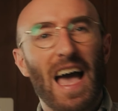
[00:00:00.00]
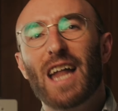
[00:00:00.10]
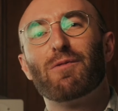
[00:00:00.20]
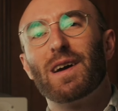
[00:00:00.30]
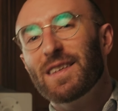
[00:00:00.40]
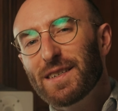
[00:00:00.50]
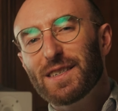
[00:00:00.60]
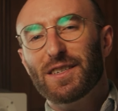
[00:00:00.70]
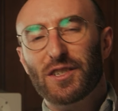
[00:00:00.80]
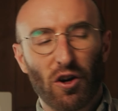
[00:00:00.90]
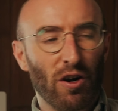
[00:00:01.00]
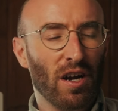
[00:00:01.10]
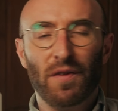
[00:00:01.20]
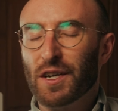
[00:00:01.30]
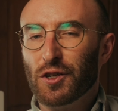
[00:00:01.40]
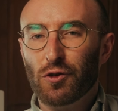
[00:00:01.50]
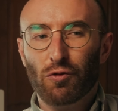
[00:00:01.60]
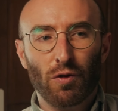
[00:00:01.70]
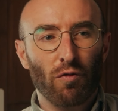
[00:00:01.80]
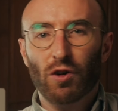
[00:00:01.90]
Anyway, this is the start of a
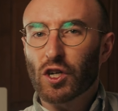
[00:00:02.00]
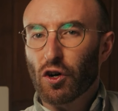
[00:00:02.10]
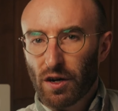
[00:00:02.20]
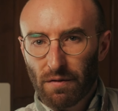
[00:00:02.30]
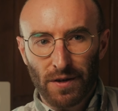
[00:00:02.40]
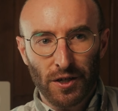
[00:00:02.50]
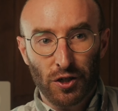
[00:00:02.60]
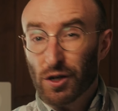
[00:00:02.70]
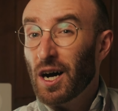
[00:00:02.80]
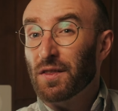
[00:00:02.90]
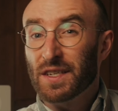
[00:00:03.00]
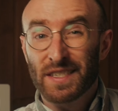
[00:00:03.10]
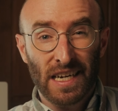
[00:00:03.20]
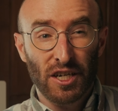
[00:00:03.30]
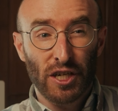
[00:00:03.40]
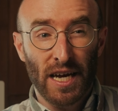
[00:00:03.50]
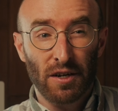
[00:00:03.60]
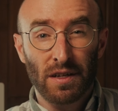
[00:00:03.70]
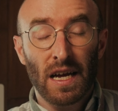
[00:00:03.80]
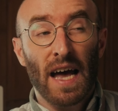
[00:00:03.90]
new recurring feature on the second
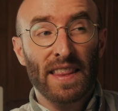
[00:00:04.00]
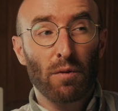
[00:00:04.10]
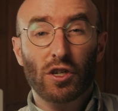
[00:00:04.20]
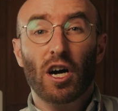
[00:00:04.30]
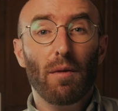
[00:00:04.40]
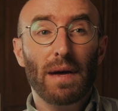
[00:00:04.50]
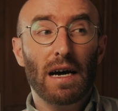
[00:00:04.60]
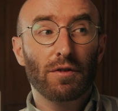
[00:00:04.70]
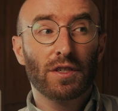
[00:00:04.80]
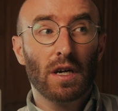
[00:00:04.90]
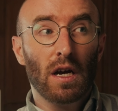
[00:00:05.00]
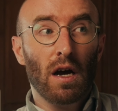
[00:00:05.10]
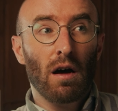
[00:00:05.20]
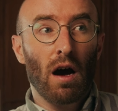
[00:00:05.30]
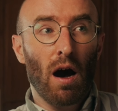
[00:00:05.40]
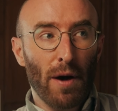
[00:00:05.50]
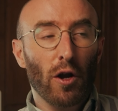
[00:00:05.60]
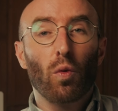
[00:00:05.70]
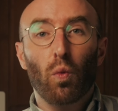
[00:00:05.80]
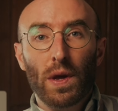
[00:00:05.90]
channel that will come out about
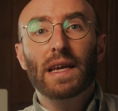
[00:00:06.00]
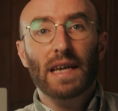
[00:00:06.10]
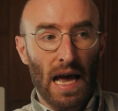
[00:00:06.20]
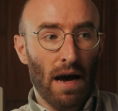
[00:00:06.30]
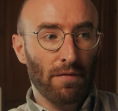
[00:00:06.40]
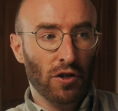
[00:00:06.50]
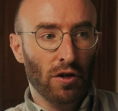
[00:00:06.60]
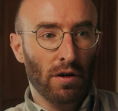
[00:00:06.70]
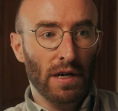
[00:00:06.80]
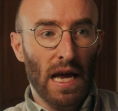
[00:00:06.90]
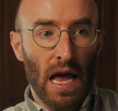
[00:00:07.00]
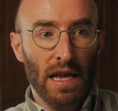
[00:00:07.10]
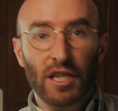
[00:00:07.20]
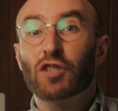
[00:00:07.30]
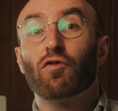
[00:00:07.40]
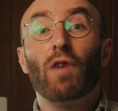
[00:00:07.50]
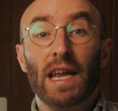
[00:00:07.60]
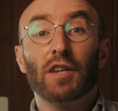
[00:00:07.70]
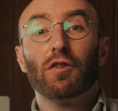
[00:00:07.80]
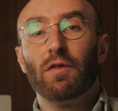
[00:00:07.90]
a week after each
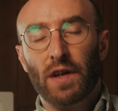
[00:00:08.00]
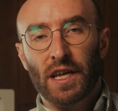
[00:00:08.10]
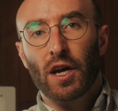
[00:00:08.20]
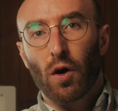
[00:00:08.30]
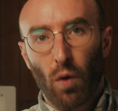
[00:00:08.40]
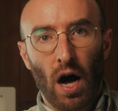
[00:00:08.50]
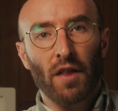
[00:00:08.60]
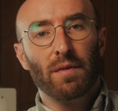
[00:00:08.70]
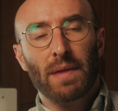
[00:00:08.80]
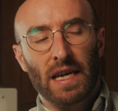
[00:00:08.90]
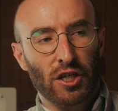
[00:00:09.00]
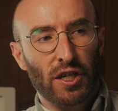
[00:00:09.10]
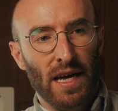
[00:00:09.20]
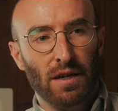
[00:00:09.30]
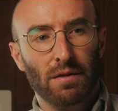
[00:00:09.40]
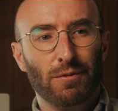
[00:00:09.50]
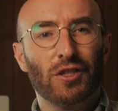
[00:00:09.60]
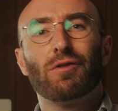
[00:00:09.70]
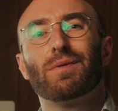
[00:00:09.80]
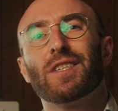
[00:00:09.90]
regular video on the main channel.
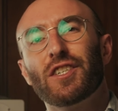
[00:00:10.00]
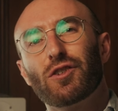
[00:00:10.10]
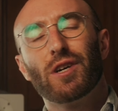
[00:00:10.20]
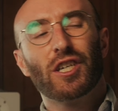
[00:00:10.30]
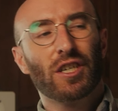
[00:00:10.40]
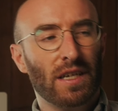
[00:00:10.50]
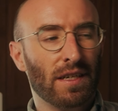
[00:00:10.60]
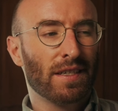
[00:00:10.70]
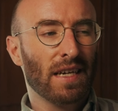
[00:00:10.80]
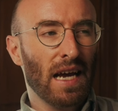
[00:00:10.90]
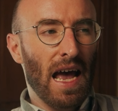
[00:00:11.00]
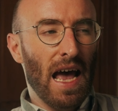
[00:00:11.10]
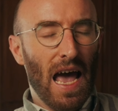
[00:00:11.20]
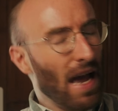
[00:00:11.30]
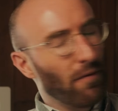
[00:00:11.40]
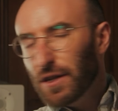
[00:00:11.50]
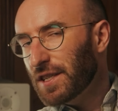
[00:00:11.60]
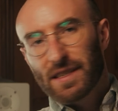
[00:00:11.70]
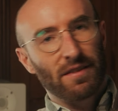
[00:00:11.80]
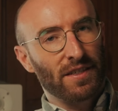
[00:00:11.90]
So the situation is, every
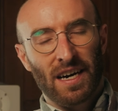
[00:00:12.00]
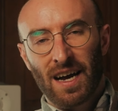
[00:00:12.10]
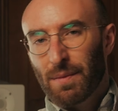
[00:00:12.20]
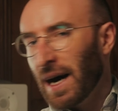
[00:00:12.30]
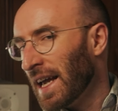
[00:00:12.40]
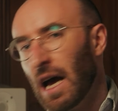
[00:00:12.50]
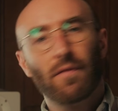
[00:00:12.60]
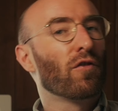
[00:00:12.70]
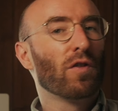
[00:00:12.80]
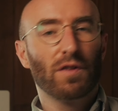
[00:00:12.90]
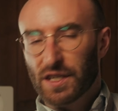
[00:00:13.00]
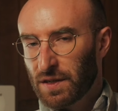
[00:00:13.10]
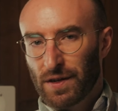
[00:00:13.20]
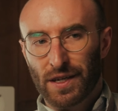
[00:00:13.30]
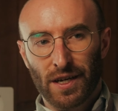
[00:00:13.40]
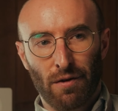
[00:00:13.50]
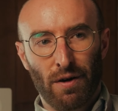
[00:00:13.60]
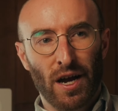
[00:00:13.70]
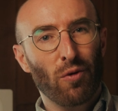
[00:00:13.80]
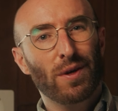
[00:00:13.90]
single time I ever release a video,
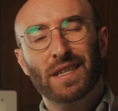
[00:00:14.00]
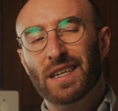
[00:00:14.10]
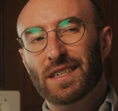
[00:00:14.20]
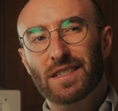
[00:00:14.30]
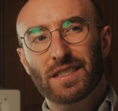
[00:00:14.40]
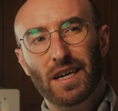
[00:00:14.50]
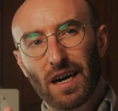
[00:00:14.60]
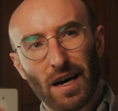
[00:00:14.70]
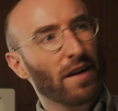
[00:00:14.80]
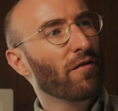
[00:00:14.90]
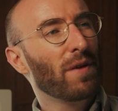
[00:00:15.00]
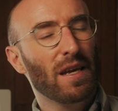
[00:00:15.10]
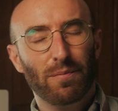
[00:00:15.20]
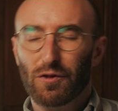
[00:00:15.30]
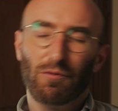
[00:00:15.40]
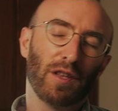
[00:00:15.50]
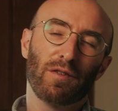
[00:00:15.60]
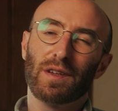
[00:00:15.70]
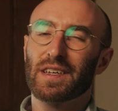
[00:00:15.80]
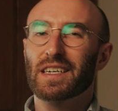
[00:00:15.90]
I always get a ton of people, whether
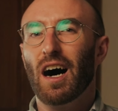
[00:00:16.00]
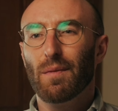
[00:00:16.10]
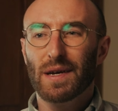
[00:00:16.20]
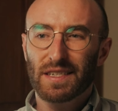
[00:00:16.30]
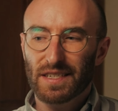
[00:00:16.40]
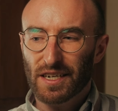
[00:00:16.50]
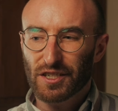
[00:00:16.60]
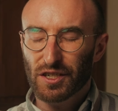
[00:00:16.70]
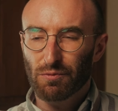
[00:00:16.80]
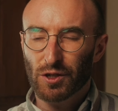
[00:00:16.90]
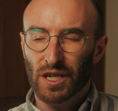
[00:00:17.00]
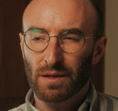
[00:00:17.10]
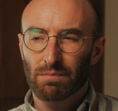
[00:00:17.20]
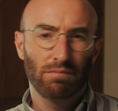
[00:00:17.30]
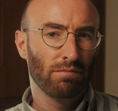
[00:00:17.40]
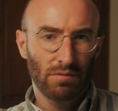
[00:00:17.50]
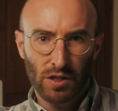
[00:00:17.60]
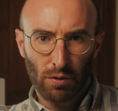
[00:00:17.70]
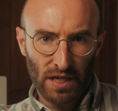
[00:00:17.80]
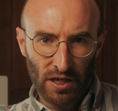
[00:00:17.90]
in the comments section, which I
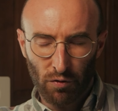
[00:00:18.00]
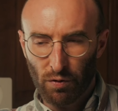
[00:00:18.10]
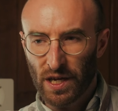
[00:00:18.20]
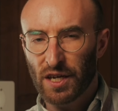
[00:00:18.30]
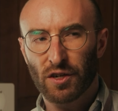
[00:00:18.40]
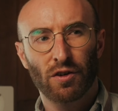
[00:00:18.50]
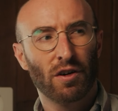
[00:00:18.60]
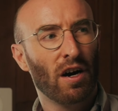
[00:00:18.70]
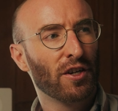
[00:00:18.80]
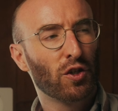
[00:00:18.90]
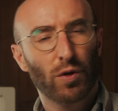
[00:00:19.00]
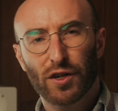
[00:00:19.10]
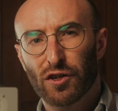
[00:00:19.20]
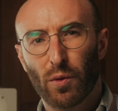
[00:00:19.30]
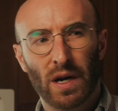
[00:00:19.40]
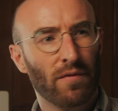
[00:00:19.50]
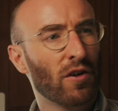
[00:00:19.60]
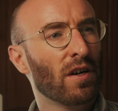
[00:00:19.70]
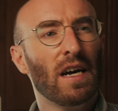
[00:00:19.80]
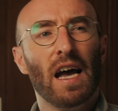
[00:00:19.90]
don't tend to read, or on Twitter or
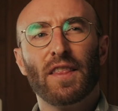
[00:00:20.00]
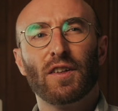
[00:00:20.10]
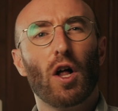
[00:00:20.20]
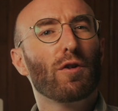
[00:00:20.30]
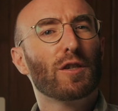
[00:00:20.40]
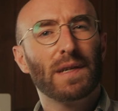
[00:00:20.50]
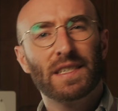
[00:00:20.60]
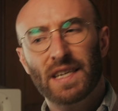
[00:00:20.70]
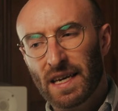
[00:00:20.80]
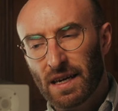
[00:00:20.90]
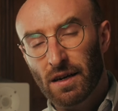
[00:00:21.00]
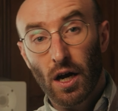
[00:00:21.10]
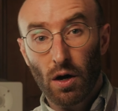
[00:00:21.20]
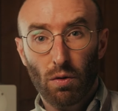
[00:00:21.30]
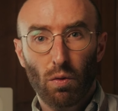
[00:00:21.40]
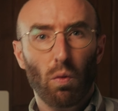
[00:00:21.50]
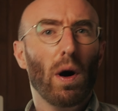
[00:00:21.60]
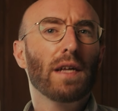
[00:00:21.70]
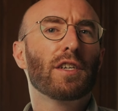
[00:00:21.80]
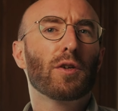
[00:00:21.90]
whatever, they'll always be saying,
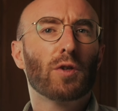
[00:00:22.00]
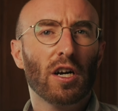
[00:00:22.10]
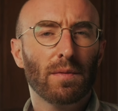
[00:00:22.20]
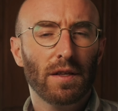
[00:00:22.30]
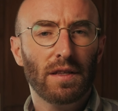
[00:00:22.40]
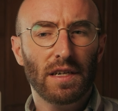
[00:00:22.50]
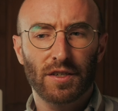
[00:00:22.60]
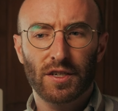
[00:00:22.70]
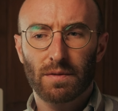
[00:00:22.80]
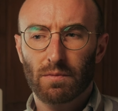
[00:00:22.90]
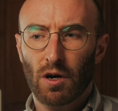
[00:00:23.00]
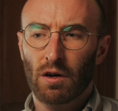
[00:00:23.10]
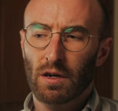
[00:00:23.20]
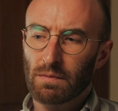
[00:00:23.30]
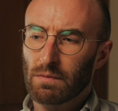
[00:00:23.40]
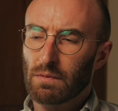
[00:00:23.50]
why didn't you talk about this? Or